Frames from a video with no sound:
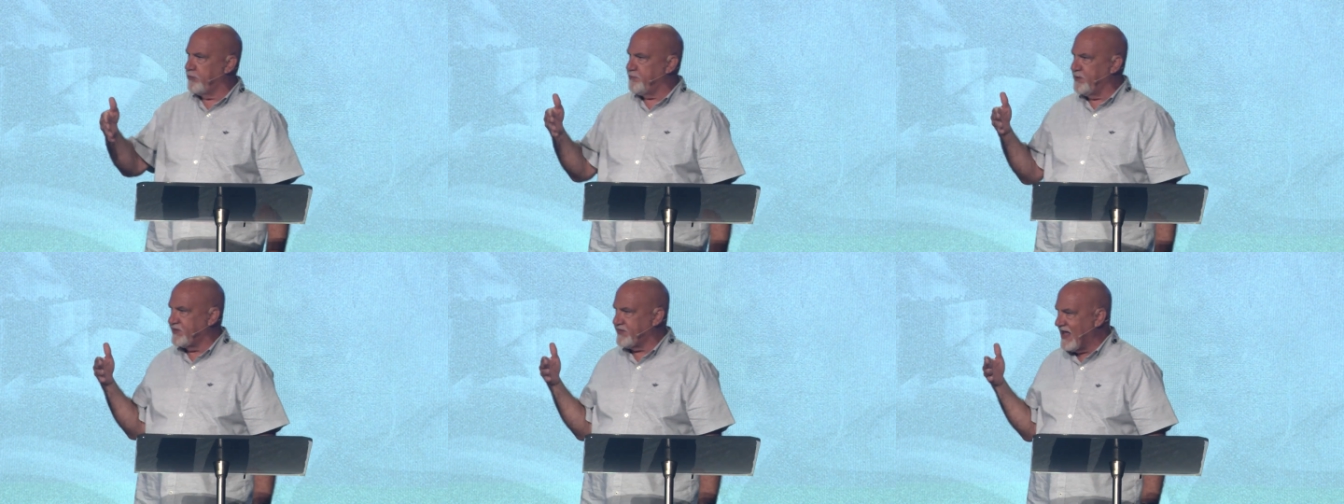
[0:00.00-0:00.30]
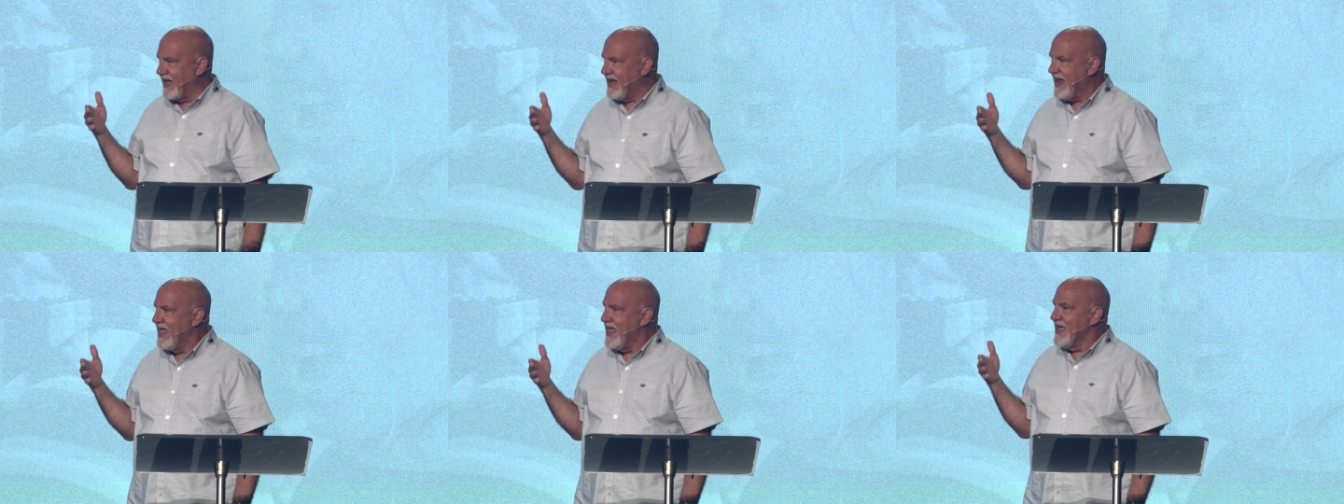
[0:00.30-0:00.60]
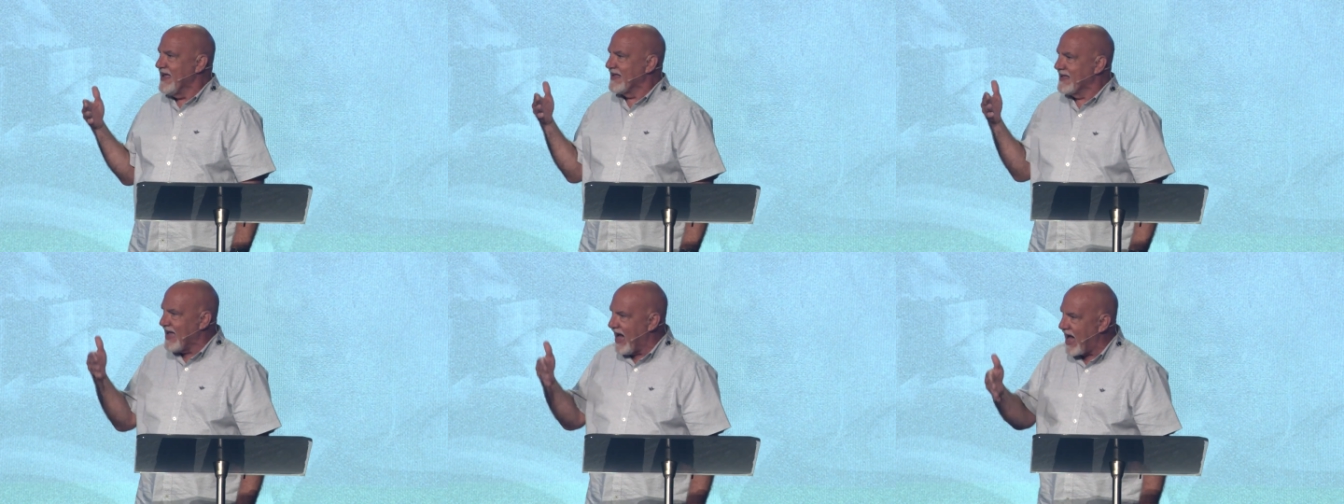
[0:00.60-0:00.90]
but
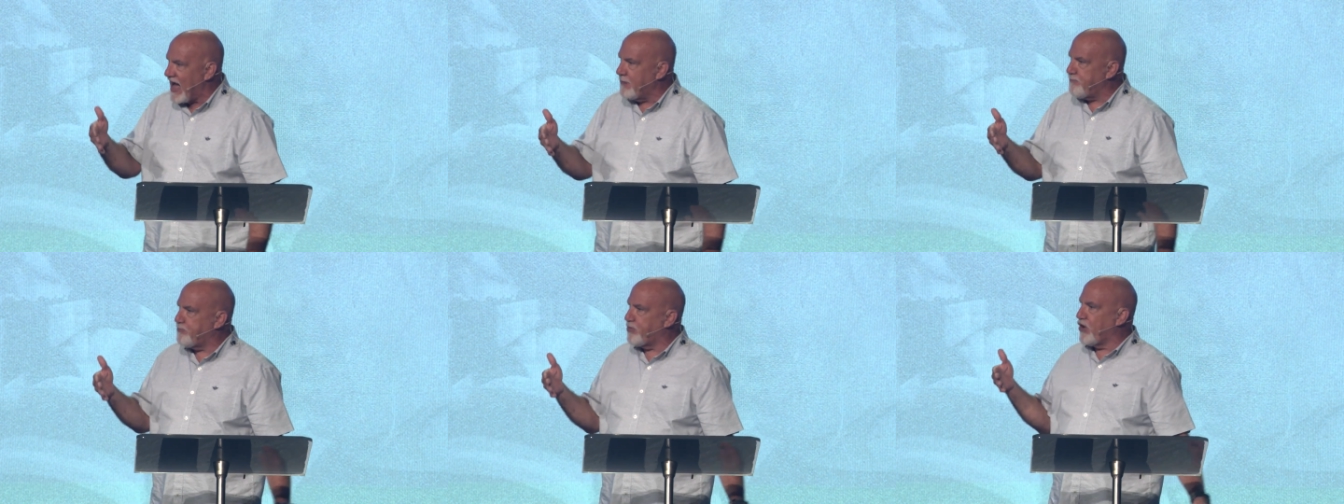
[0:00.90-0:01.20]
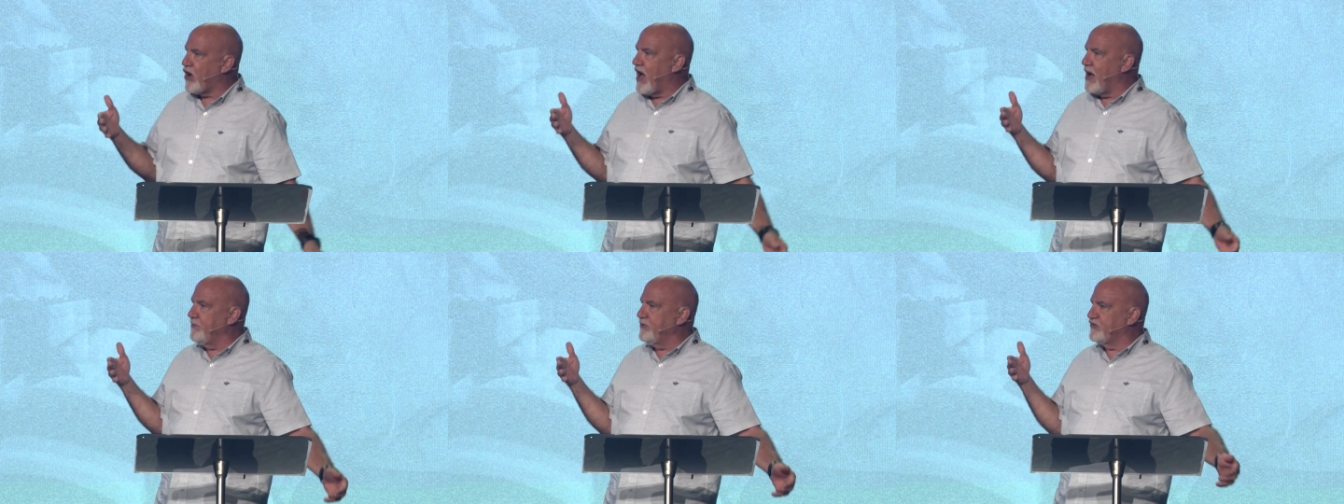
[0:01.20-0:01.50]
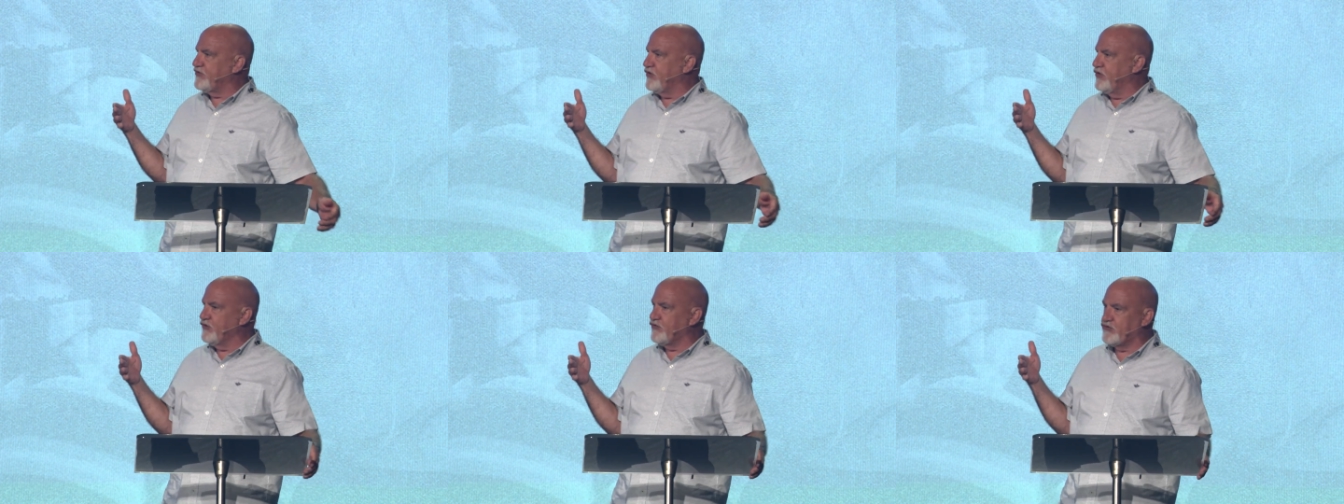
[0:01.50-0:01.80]
that God
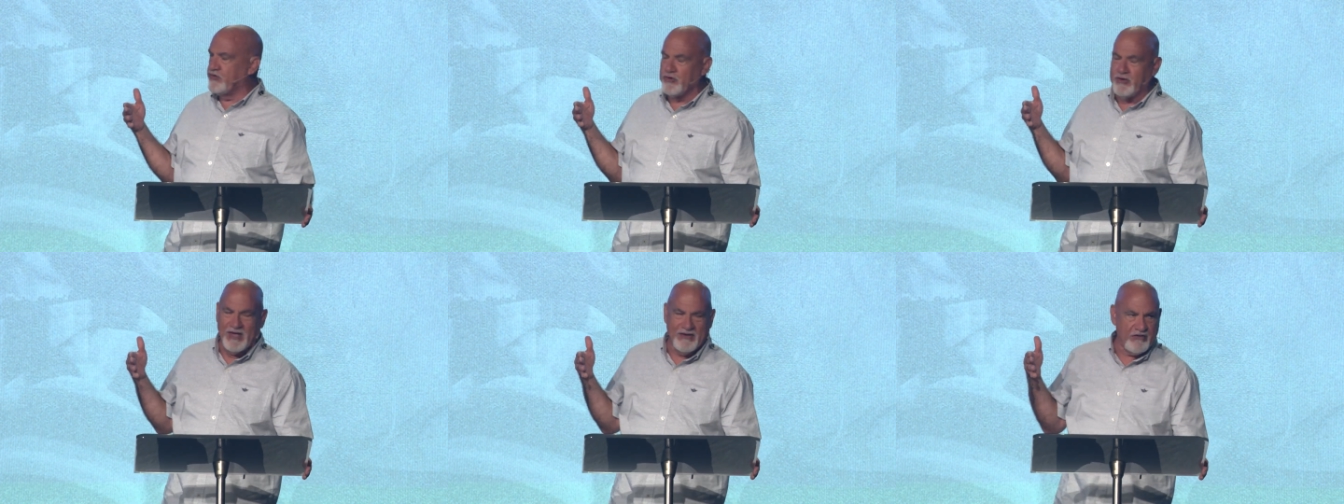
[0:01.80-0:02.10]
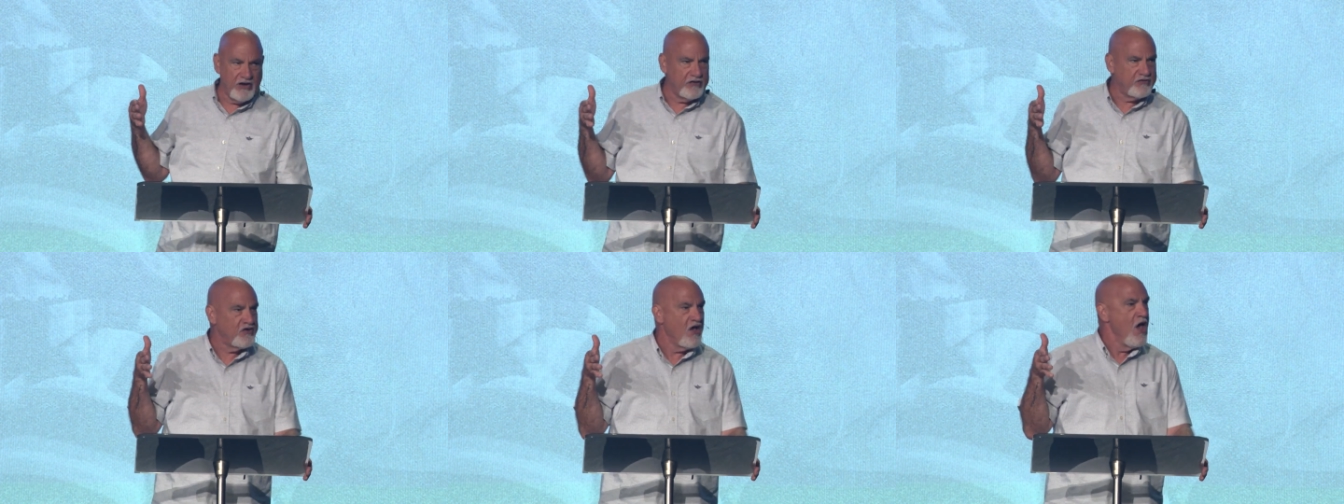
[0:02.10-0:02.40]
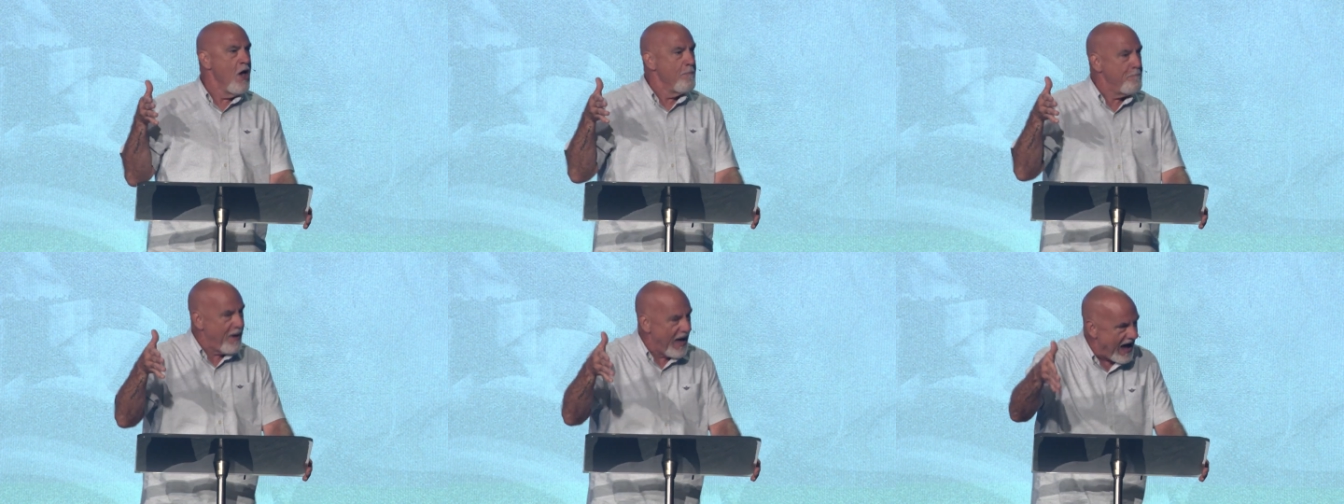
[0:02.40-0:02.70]
promises to give us
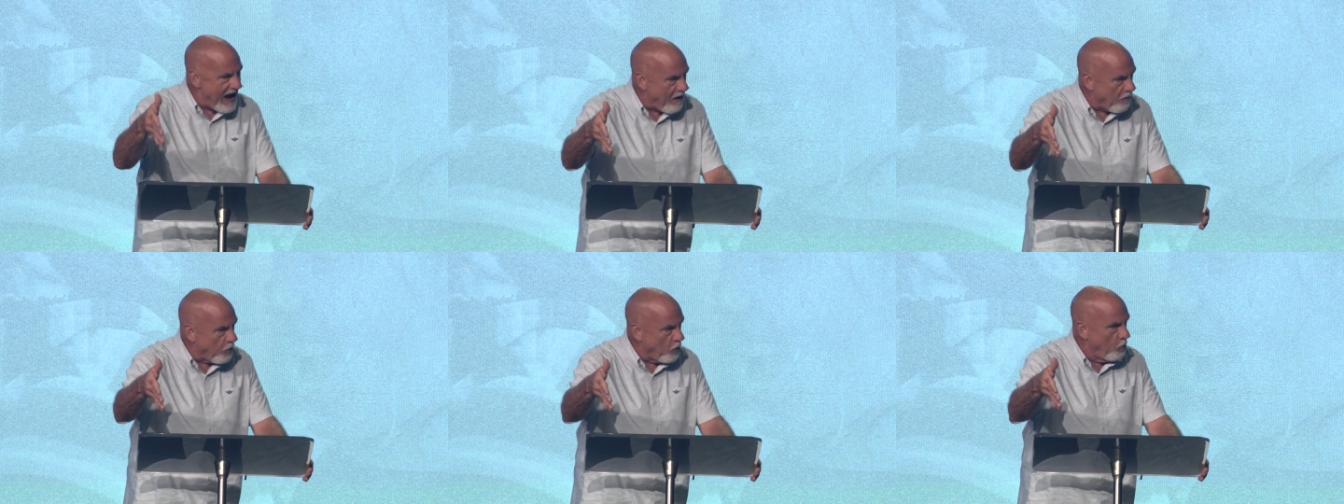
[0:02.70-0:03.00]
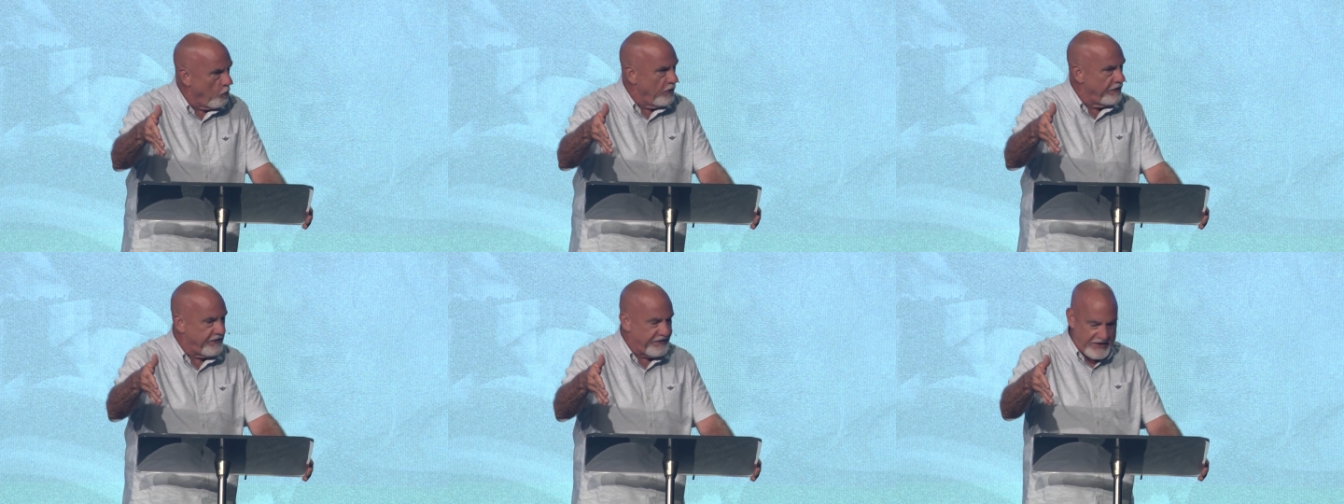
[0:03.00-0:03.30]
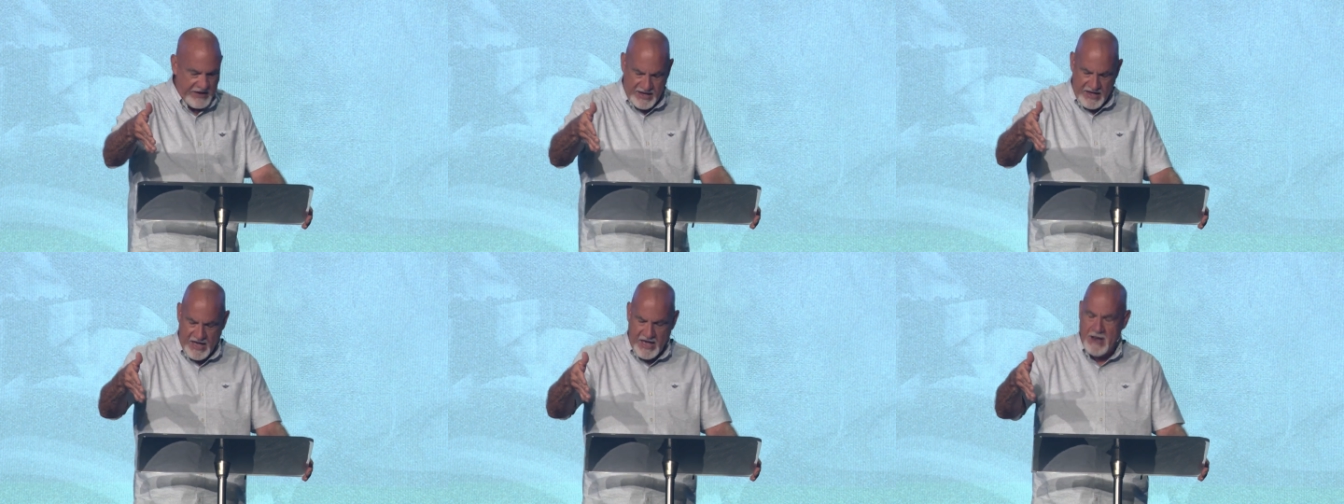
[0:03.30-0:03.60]
power
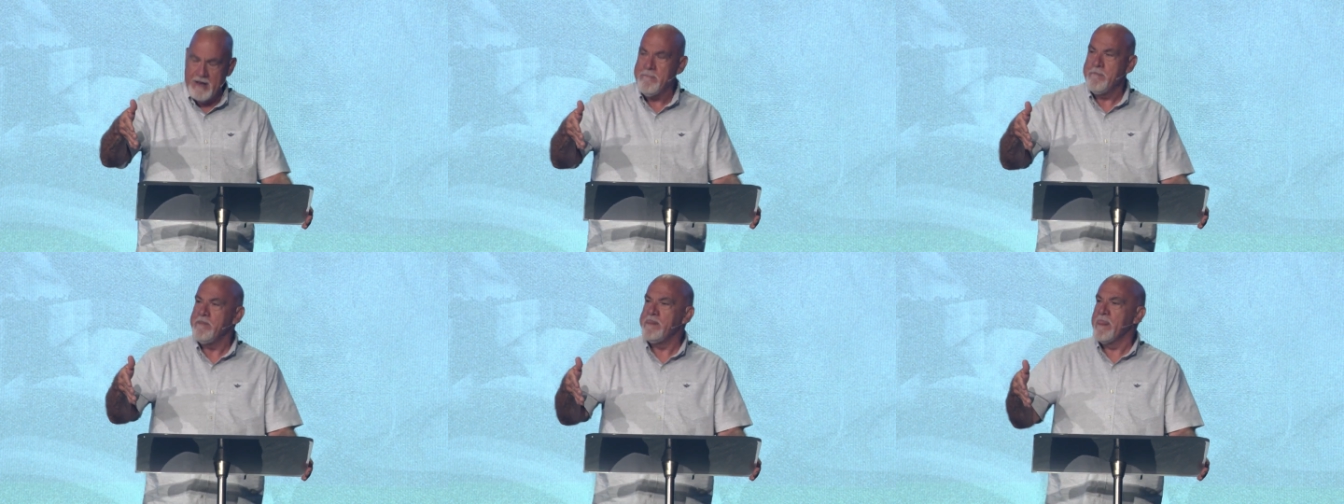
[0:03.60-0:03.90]
within,